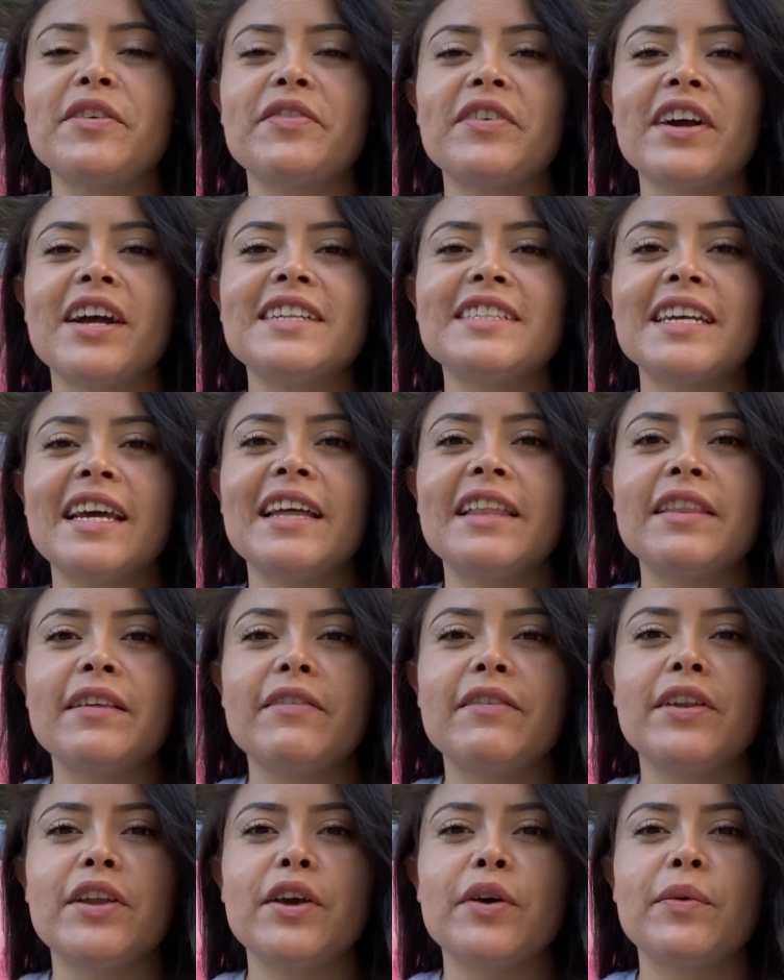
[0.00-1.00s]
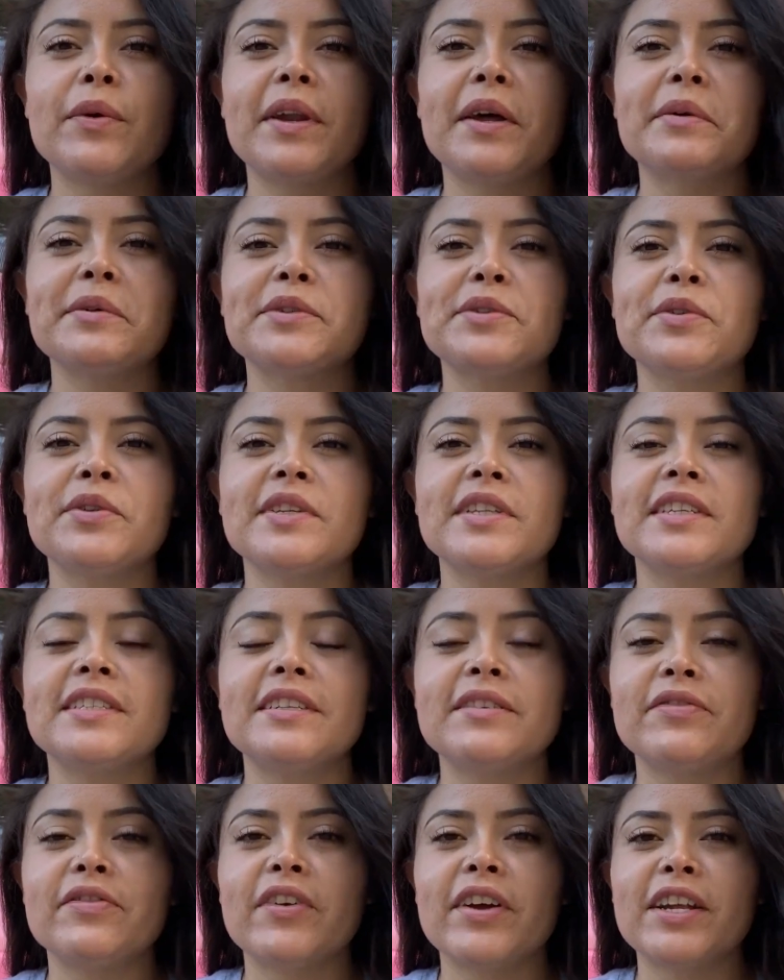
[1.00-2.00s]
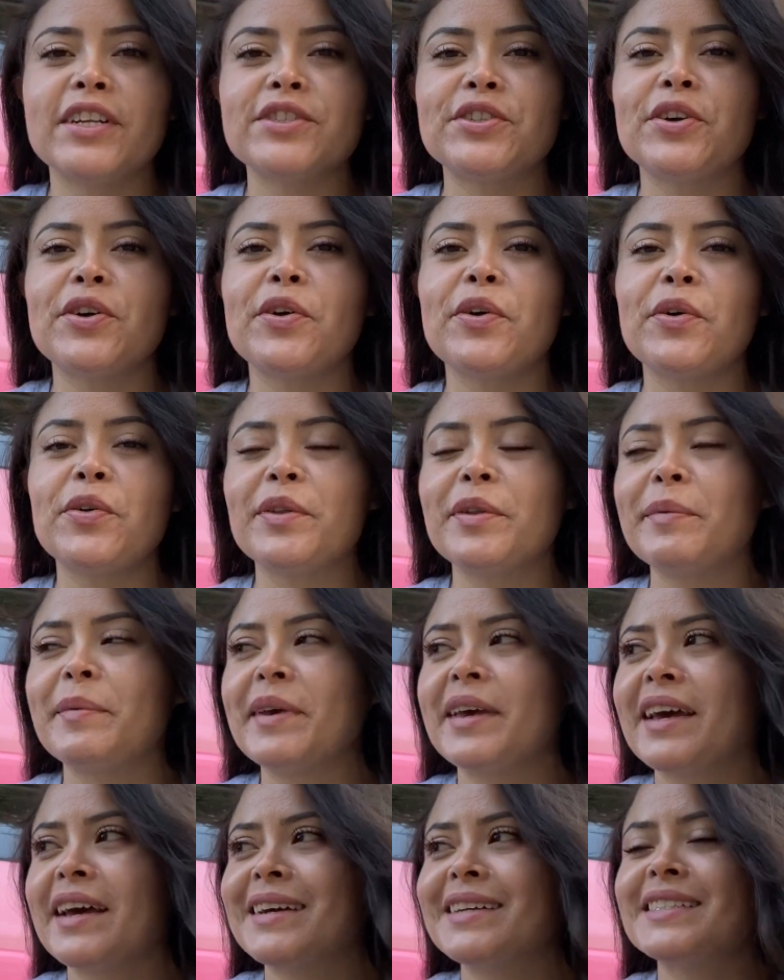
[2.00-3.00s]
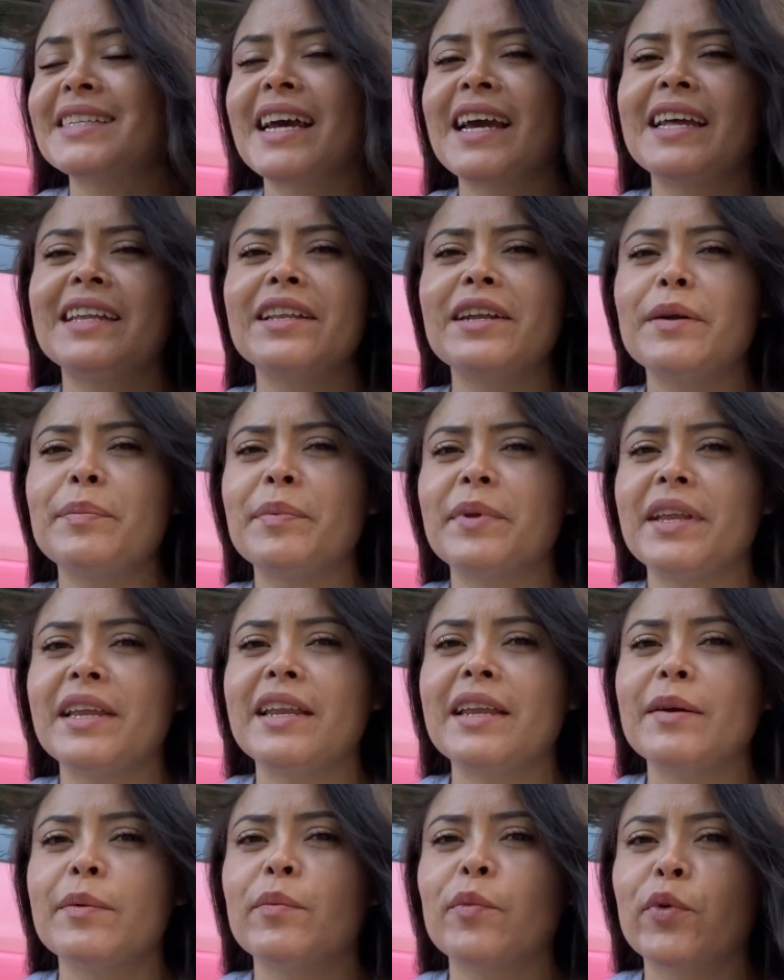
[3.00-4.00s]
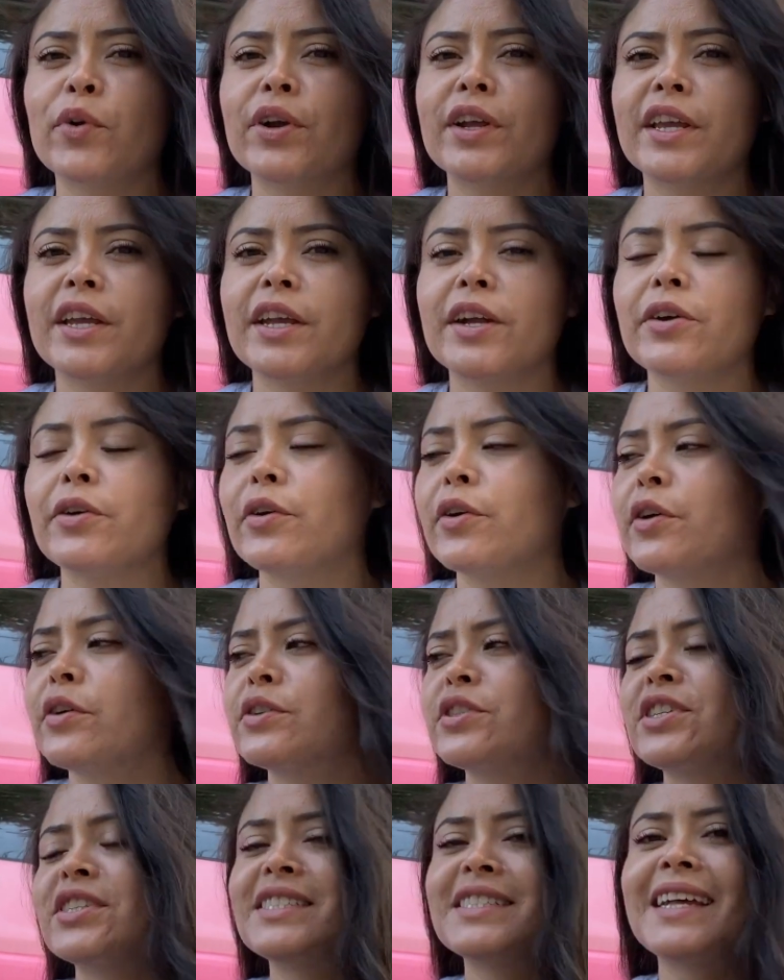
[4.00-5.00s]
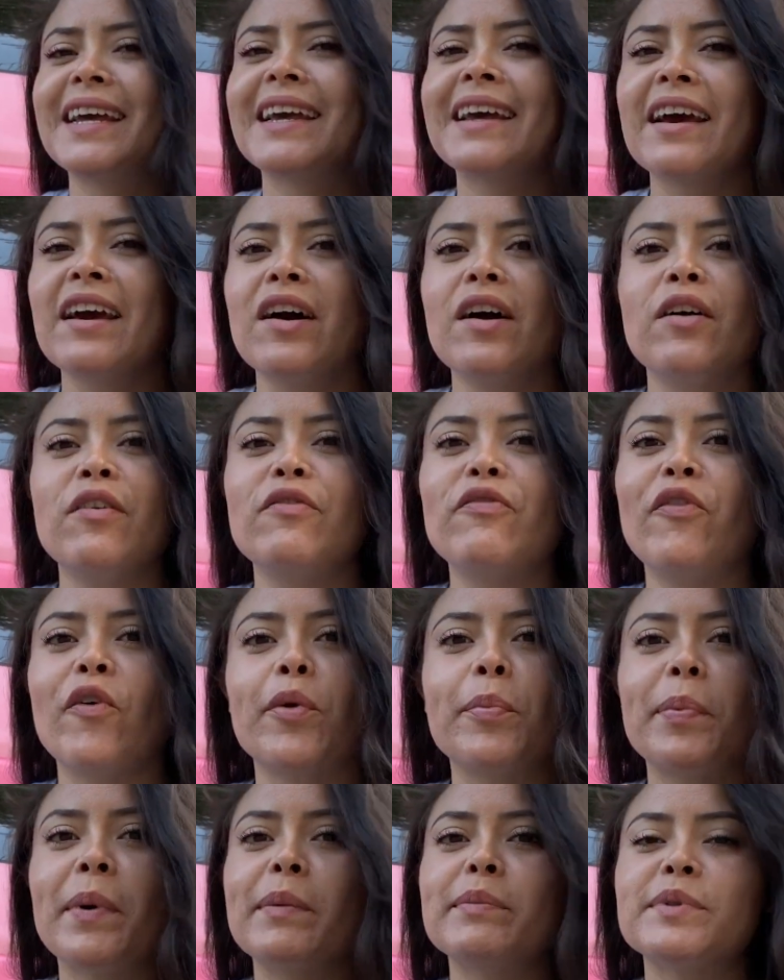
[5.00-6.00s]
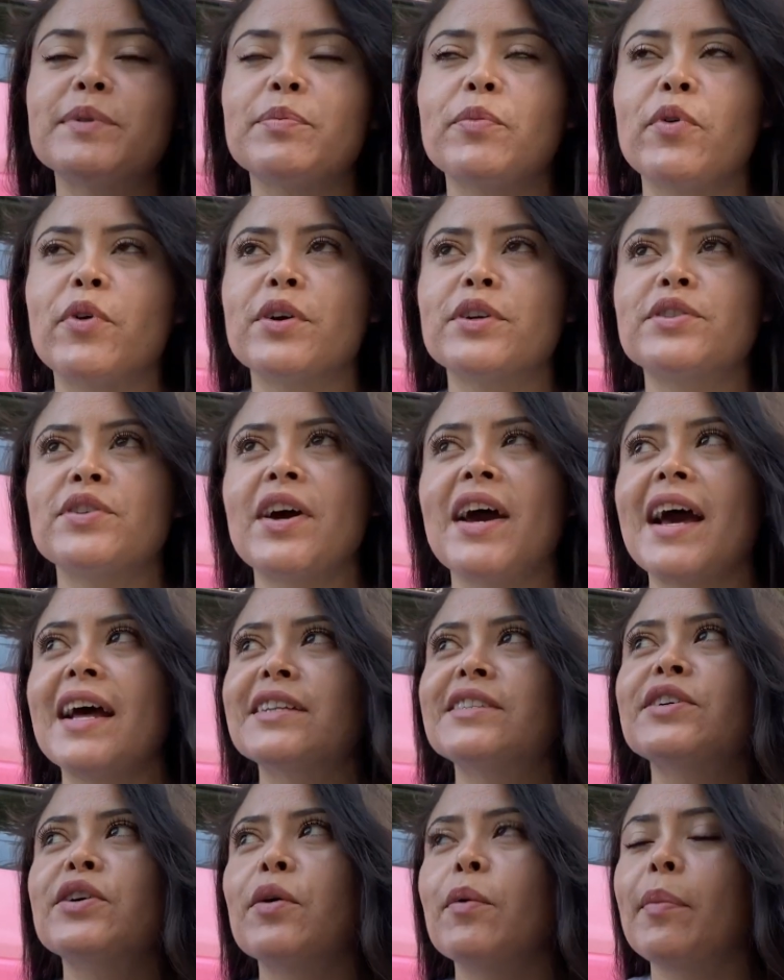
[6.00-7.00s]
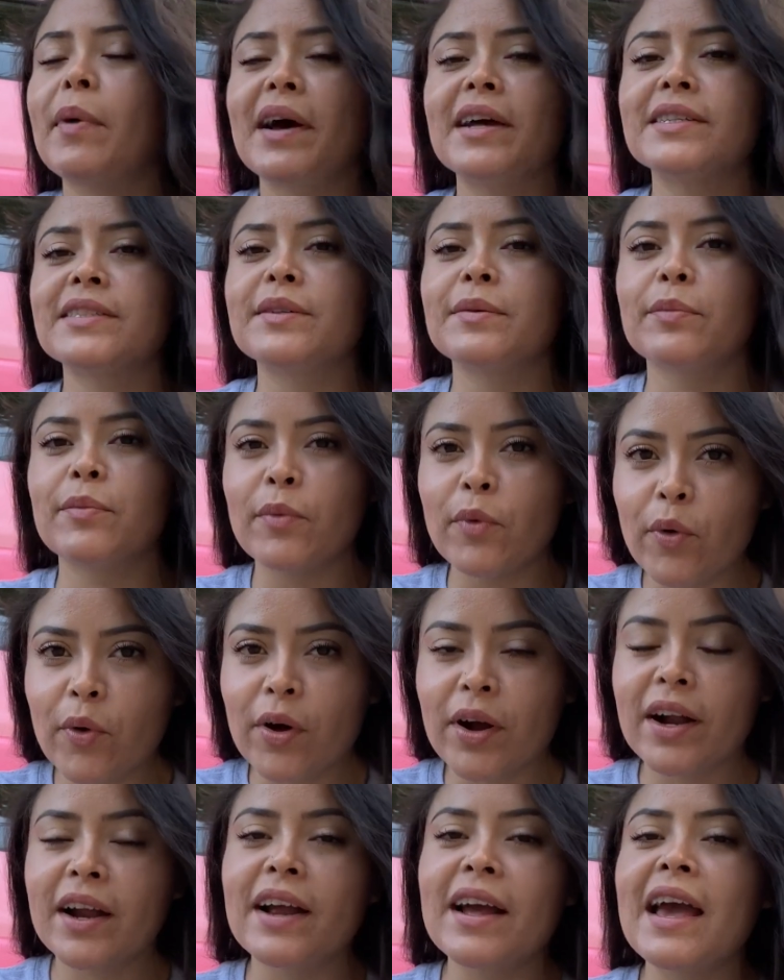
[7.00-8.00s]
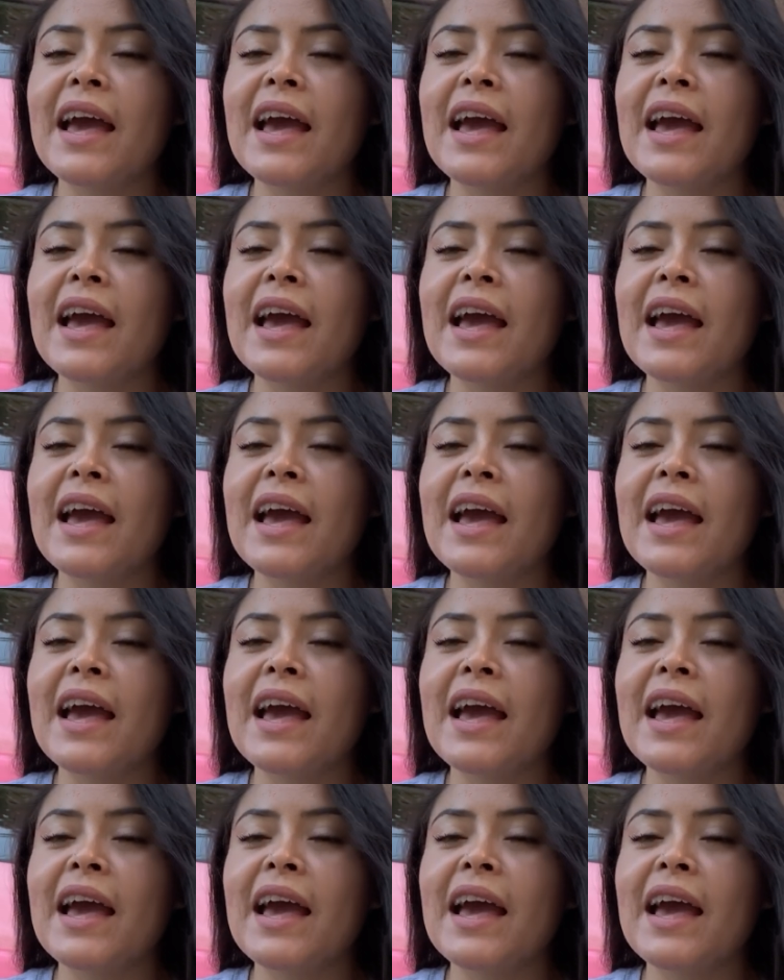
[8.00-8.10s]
I forgot to end the video when I was doing the differential, only because I ended up needing more gear oil, just like 4 pumps more, so I had to go buy some more.